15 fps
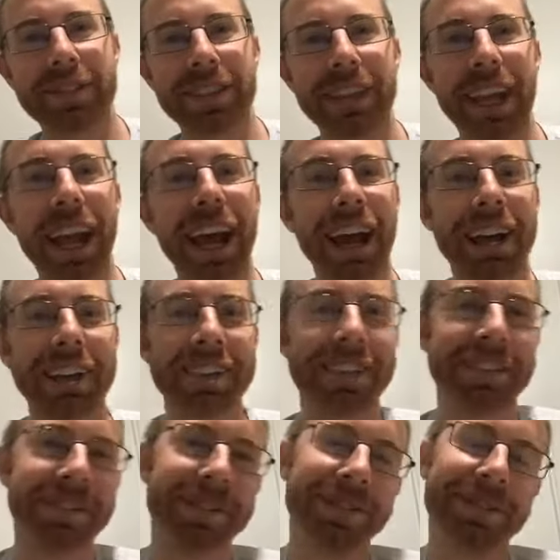Yeah.
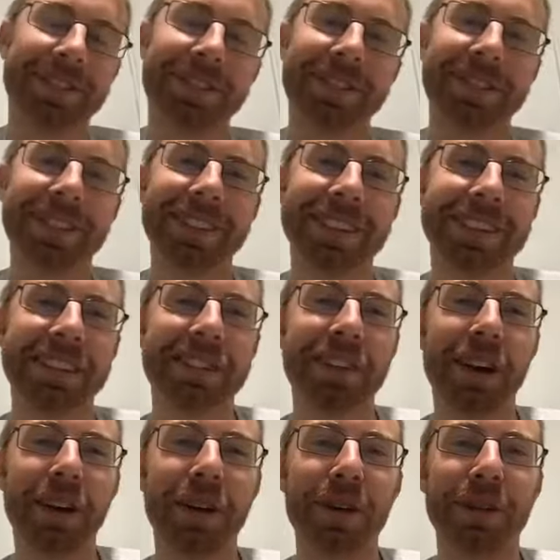
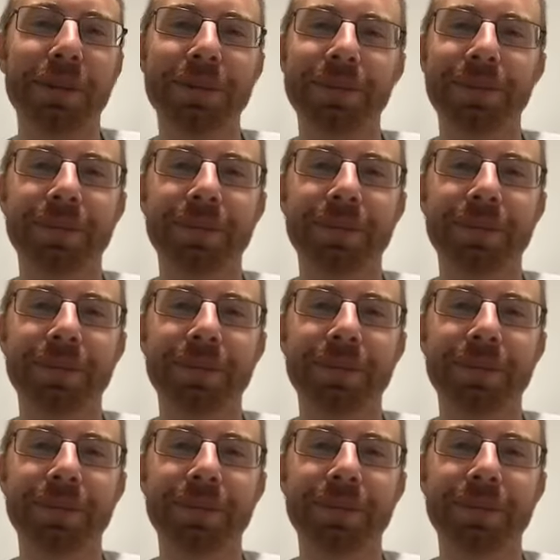So